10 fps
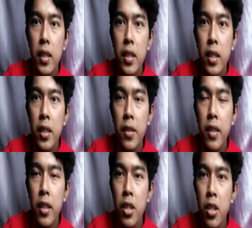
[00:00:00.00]
the
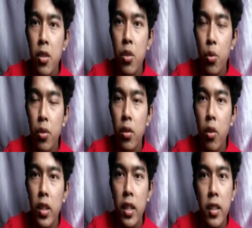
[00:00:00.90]
study should
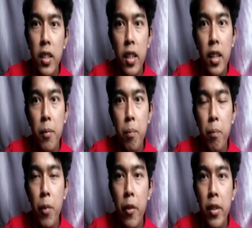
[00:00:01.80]
conducting in
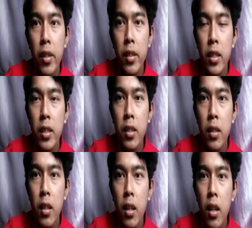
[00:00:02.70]
private sector
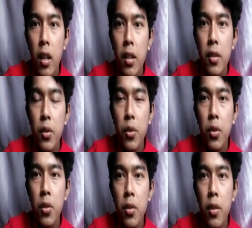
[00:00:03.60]

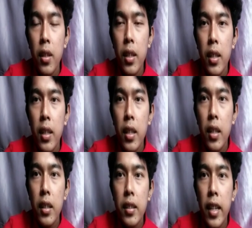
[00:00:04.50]
so
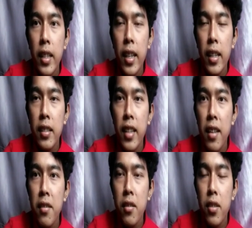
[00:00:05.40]
they can
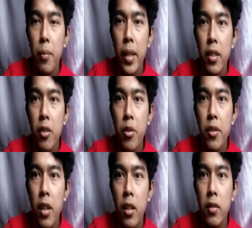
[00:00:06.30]
gain the better
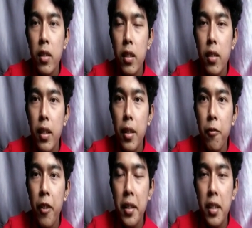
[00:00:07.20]
result in
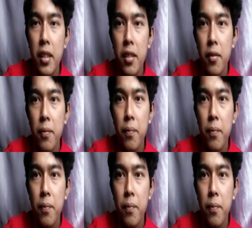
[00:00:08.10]
finding.